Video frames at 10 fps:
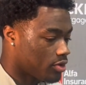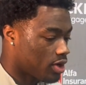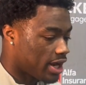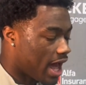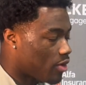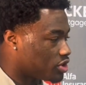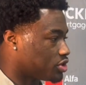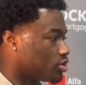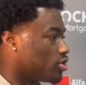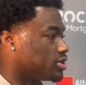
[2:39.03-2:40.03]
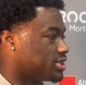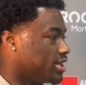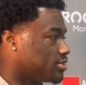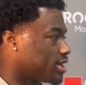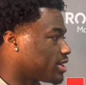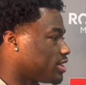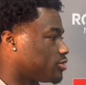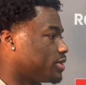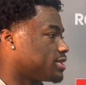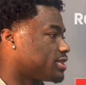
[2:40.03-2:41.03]
going to allow us to grow as a team. So I think that's the
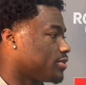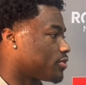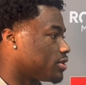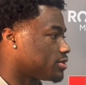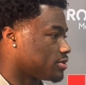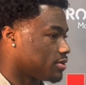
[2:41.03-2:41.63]
biggest thing for us.